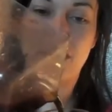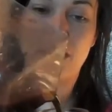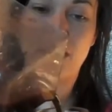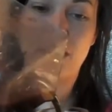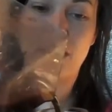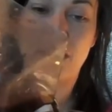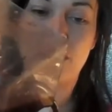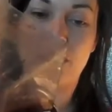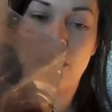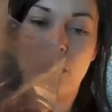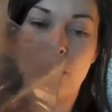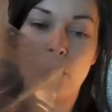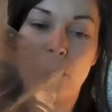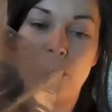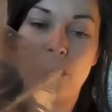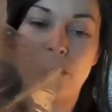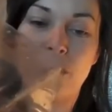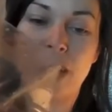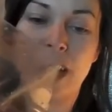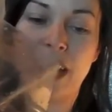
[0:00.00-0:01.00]
than a
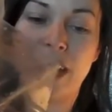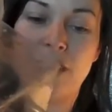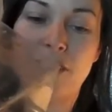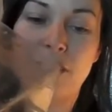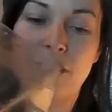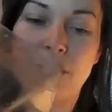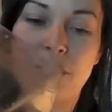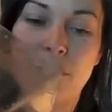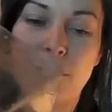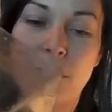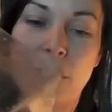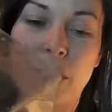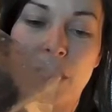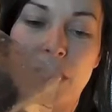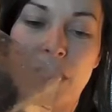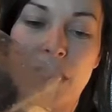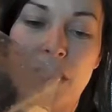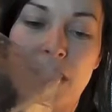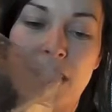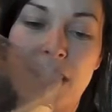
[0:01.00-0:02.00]
normal V8 juice,
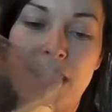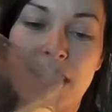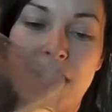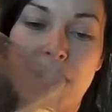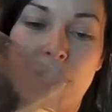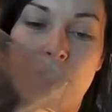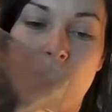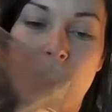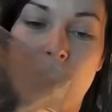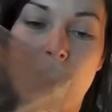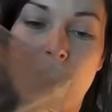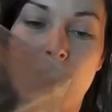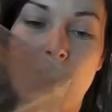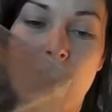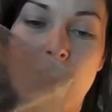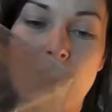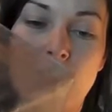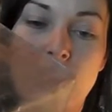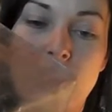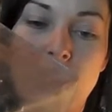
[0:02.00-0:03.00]
but very
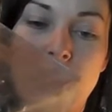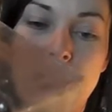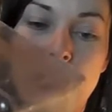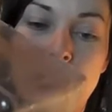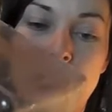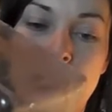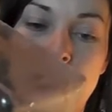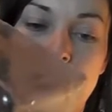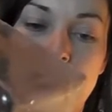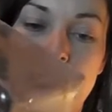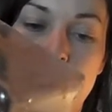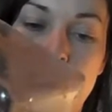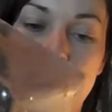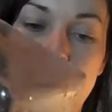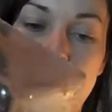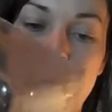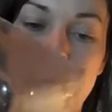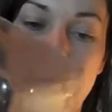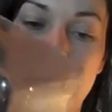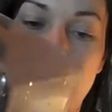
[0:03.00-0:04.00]
rich and
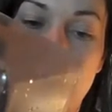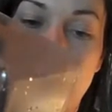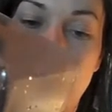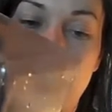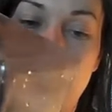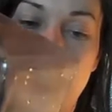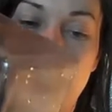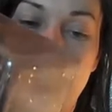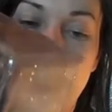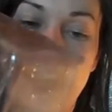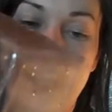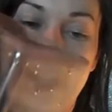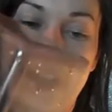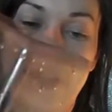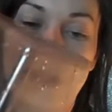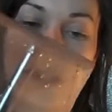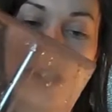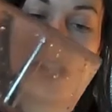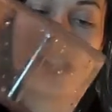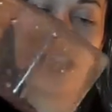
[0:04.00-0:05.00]
beautiful.
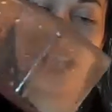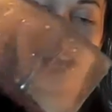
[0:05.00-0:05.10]
Look